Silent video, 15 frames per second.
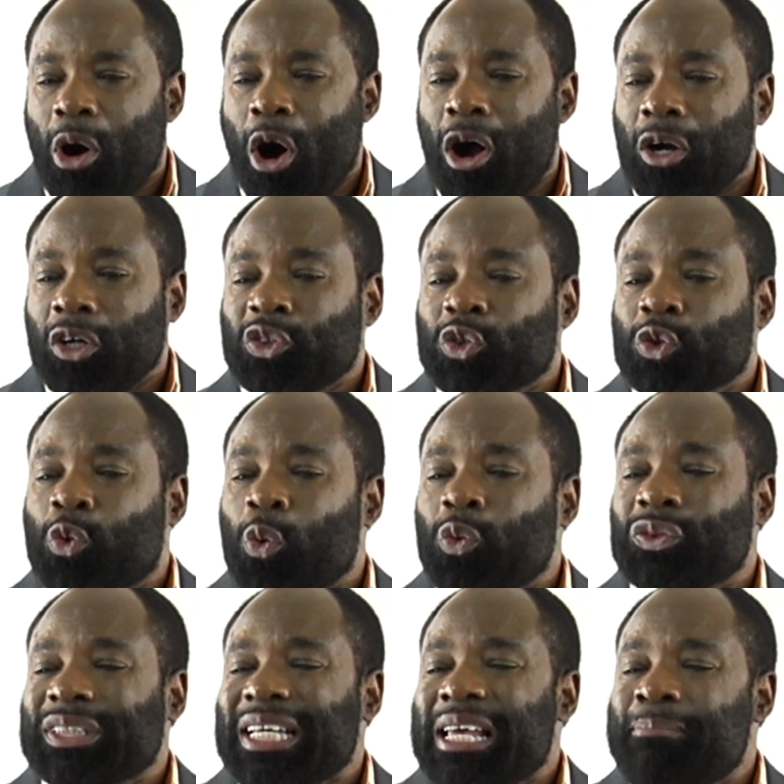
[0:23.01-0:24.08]
all
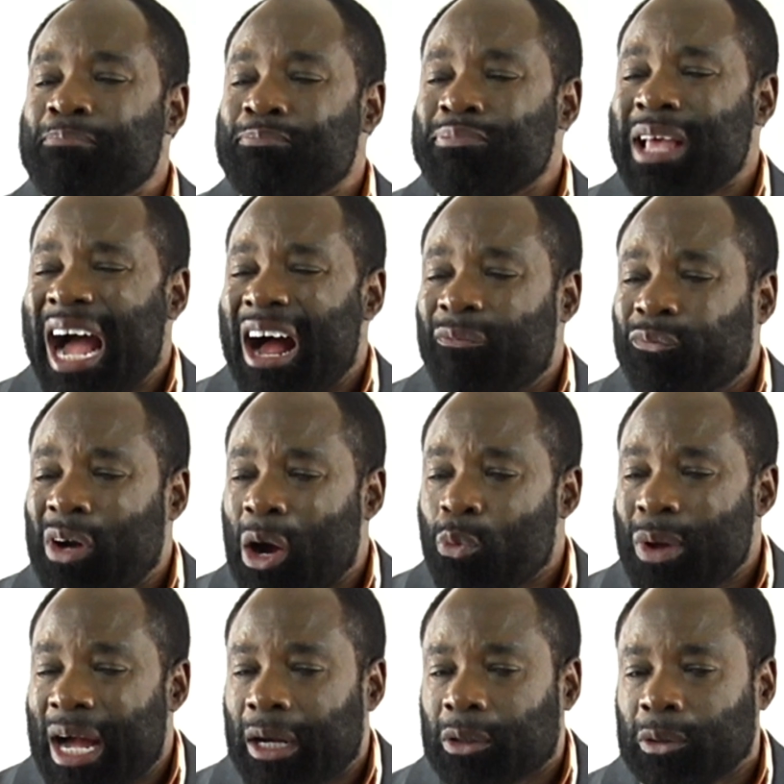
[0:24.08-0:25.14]
schools in Biafra
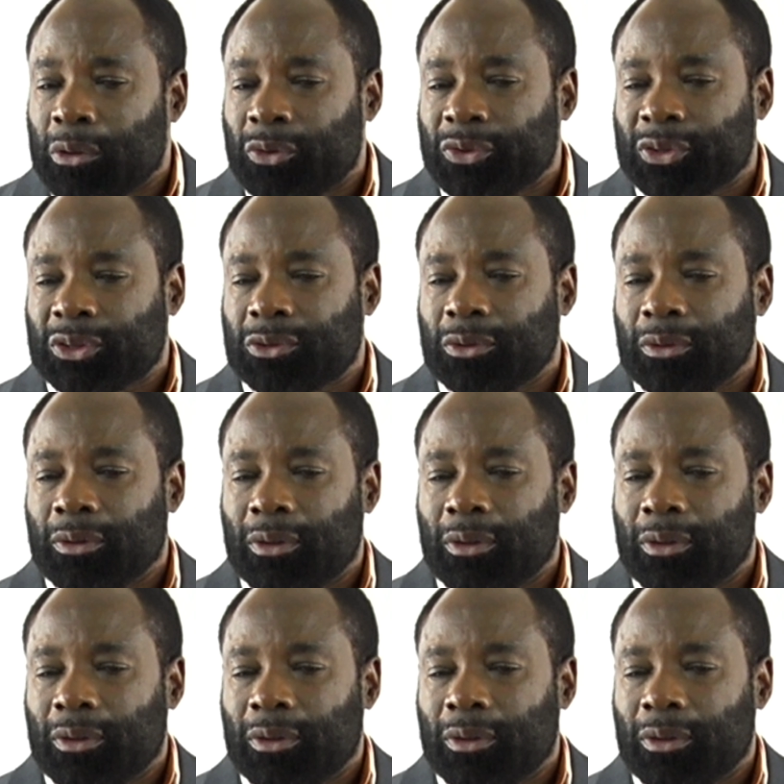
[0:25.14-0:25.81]
were closed.